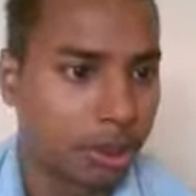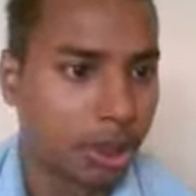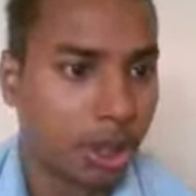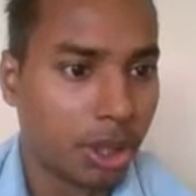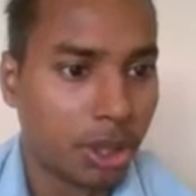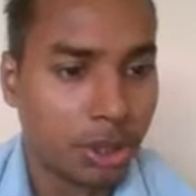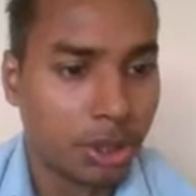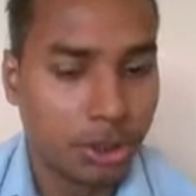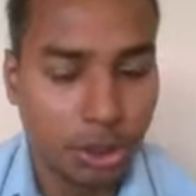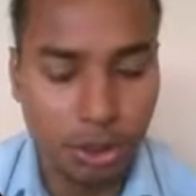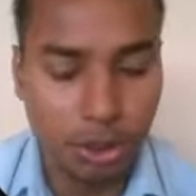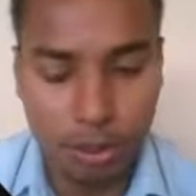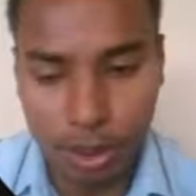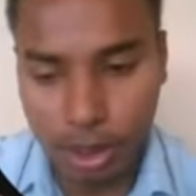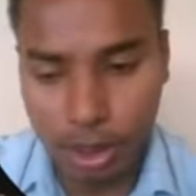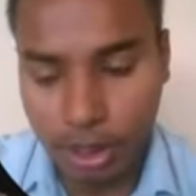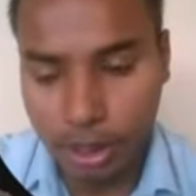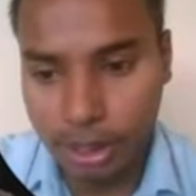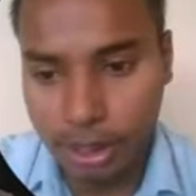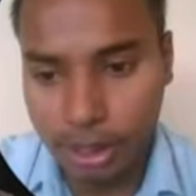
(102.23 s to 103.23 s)
So you will get
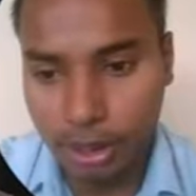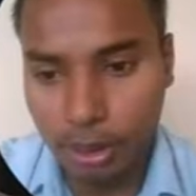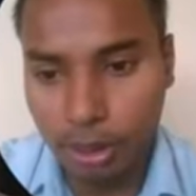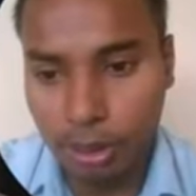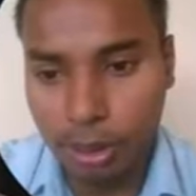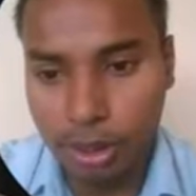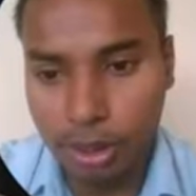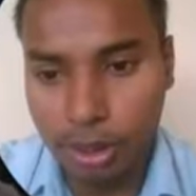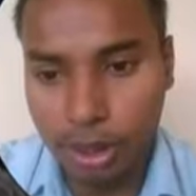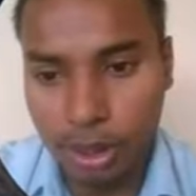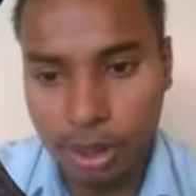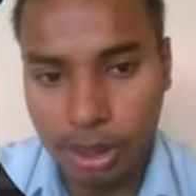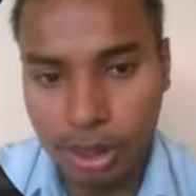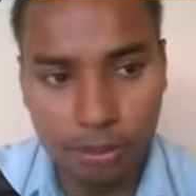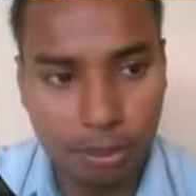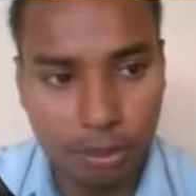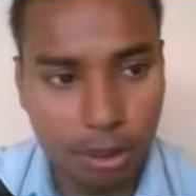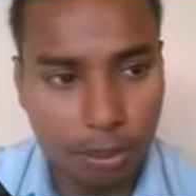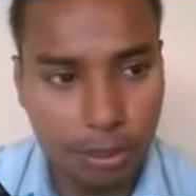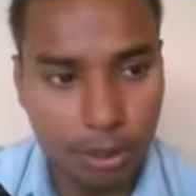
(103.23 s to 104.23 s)
the all the
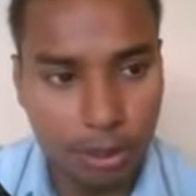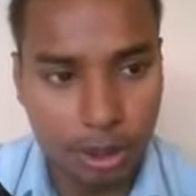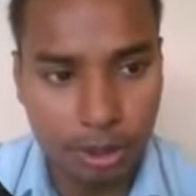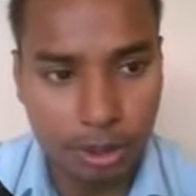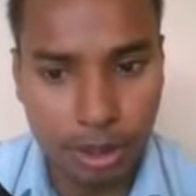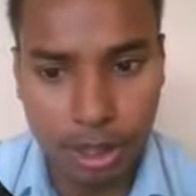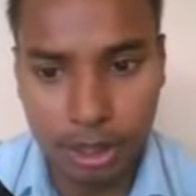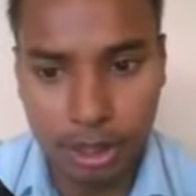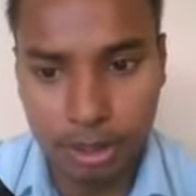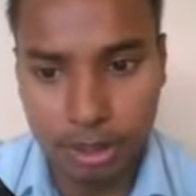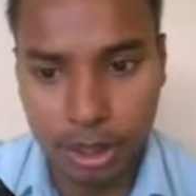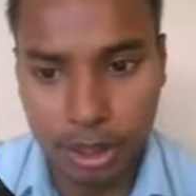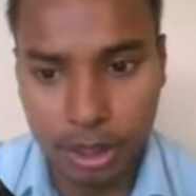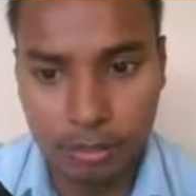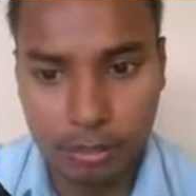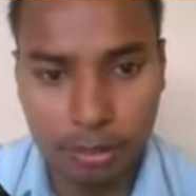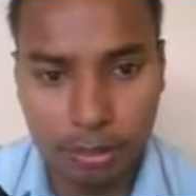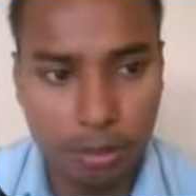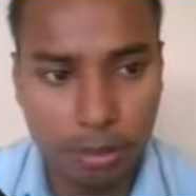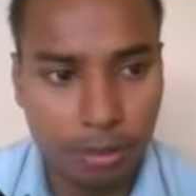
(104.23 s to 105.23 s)
information right start
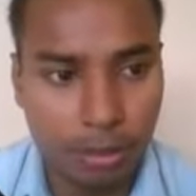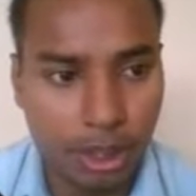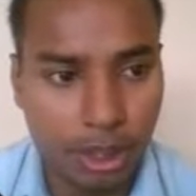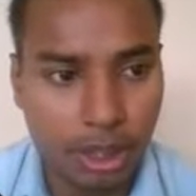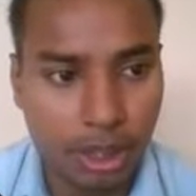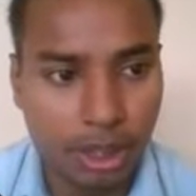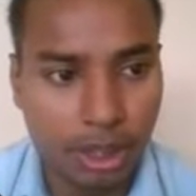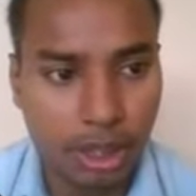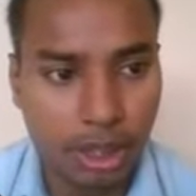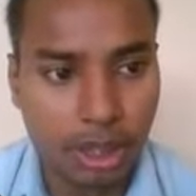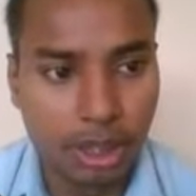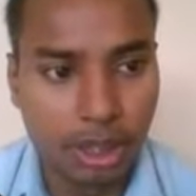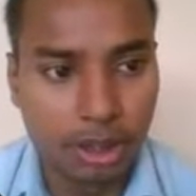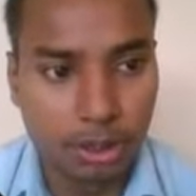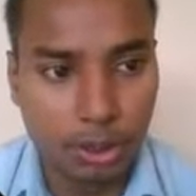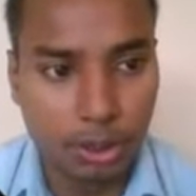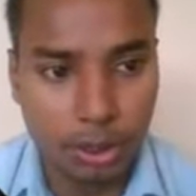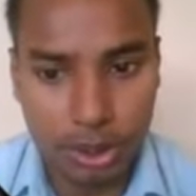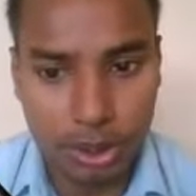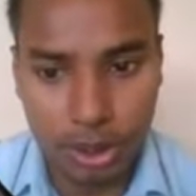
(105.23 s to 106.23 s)
from the
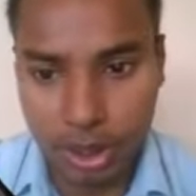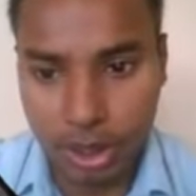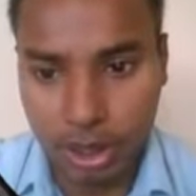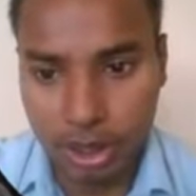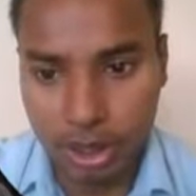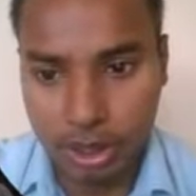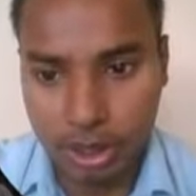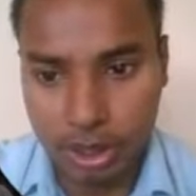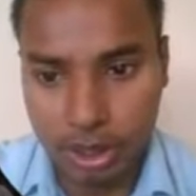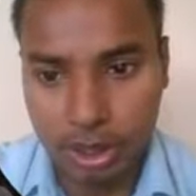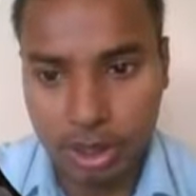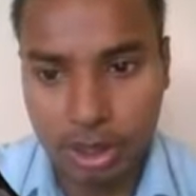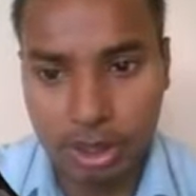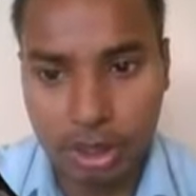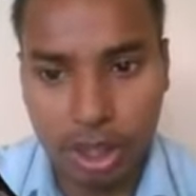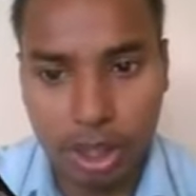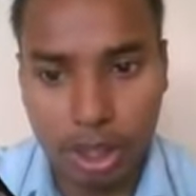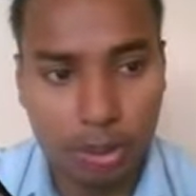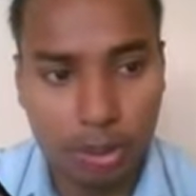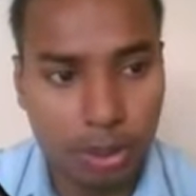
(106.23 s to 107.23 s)
courses, then how
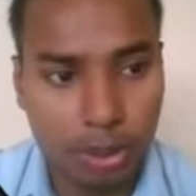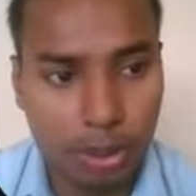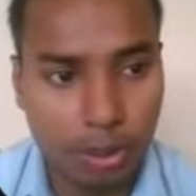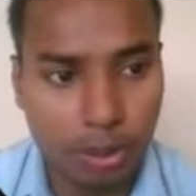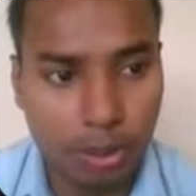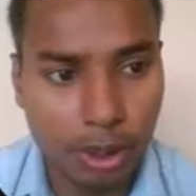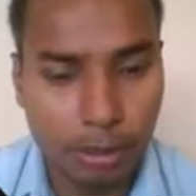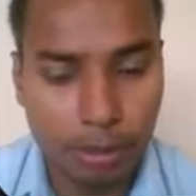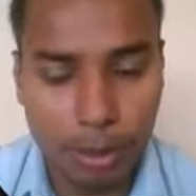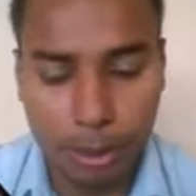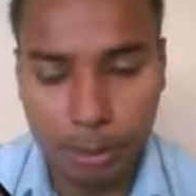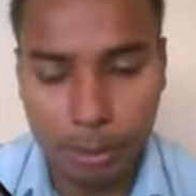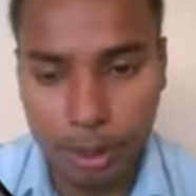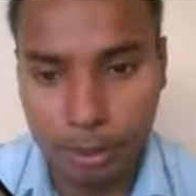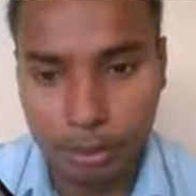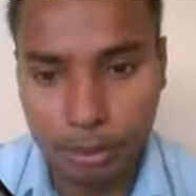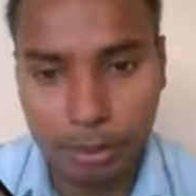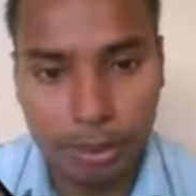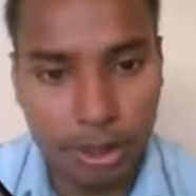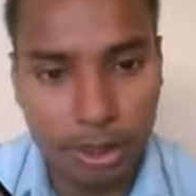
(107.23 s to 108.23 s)
you will prepare
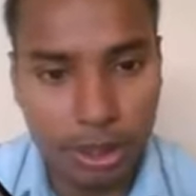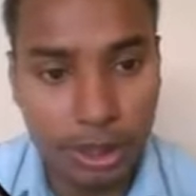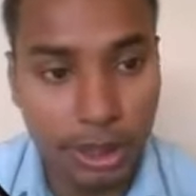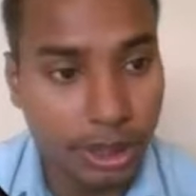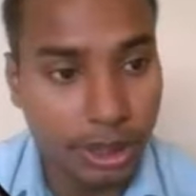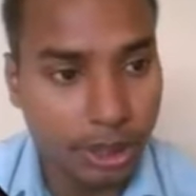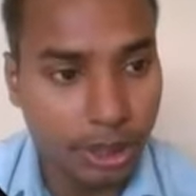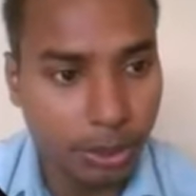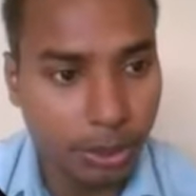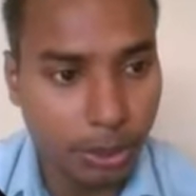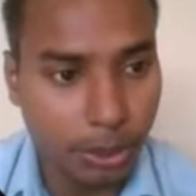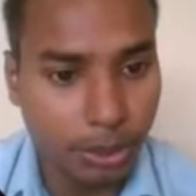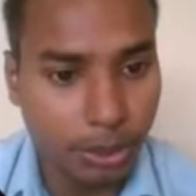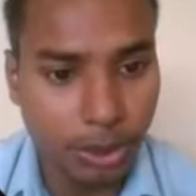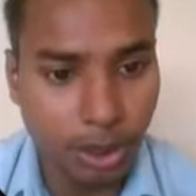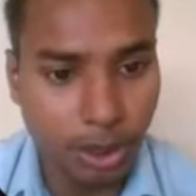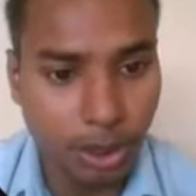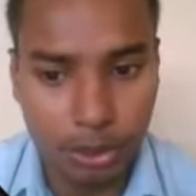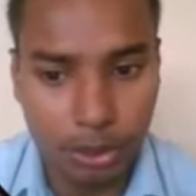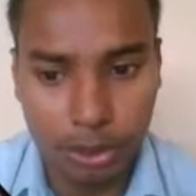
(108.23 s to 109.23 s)
for the interview, how
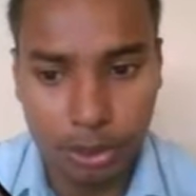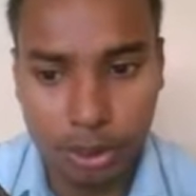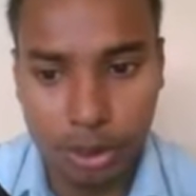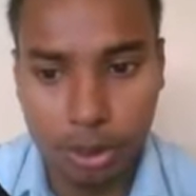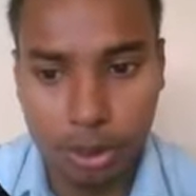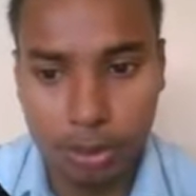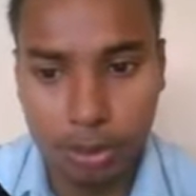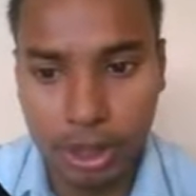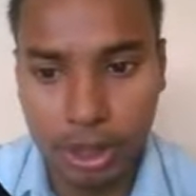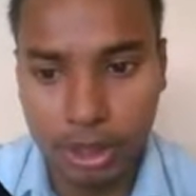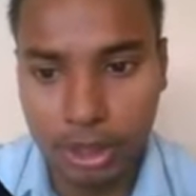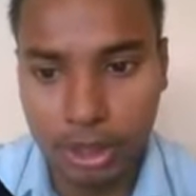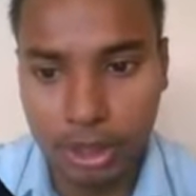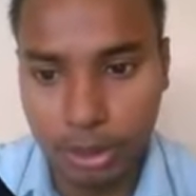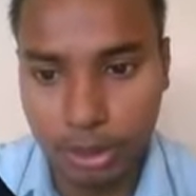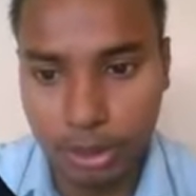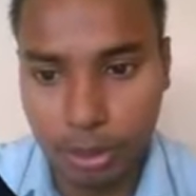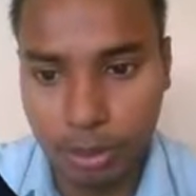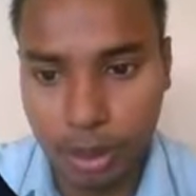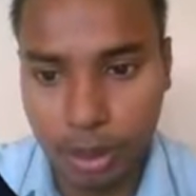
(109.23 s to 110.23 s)
you have to make the
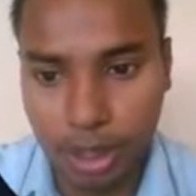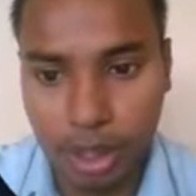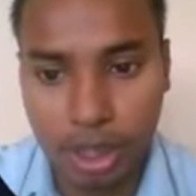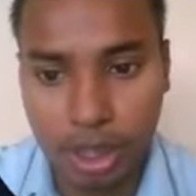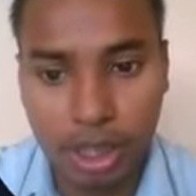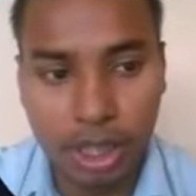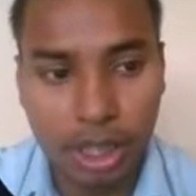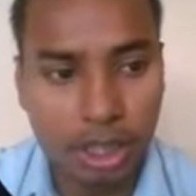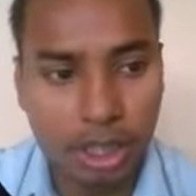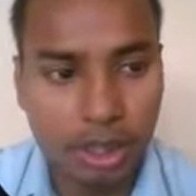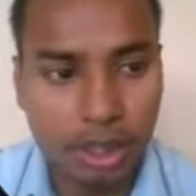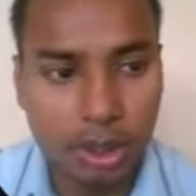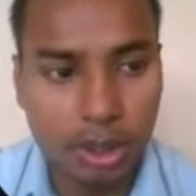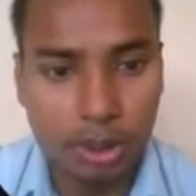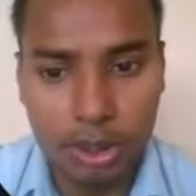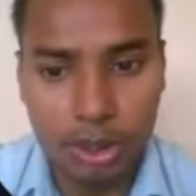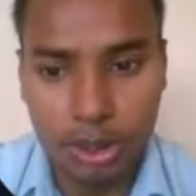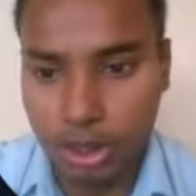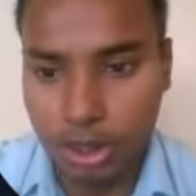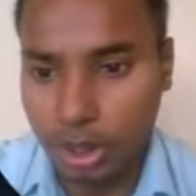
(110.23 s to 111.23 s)
resume, and all these
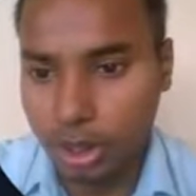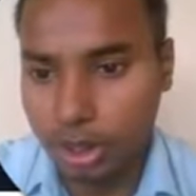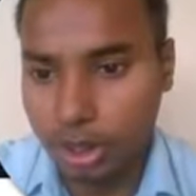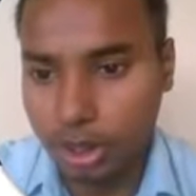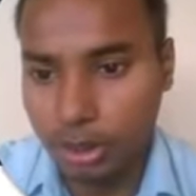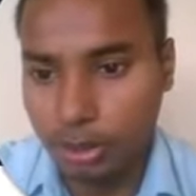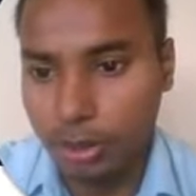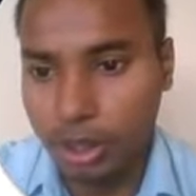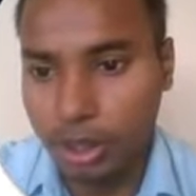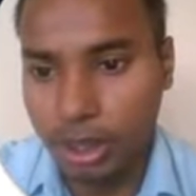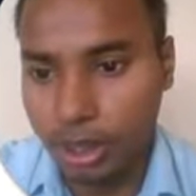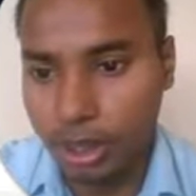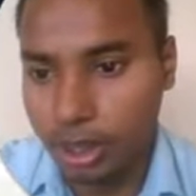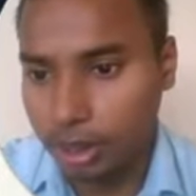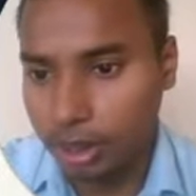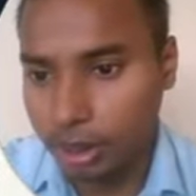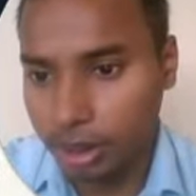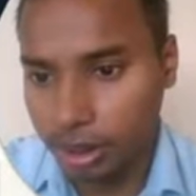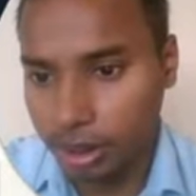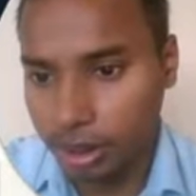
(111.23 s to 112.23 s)
things you will get
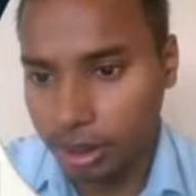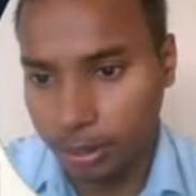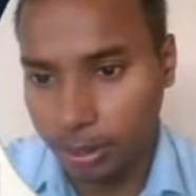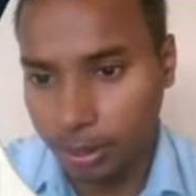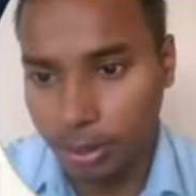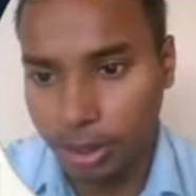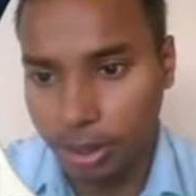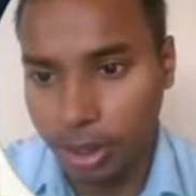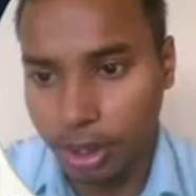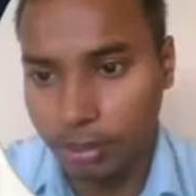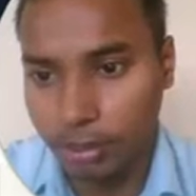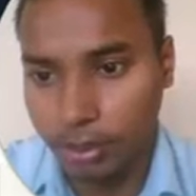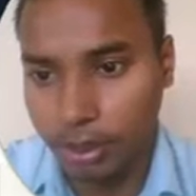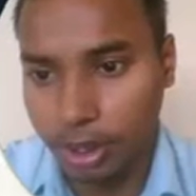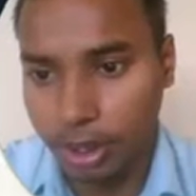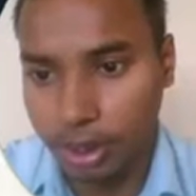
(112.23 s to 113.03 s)
absolutely free.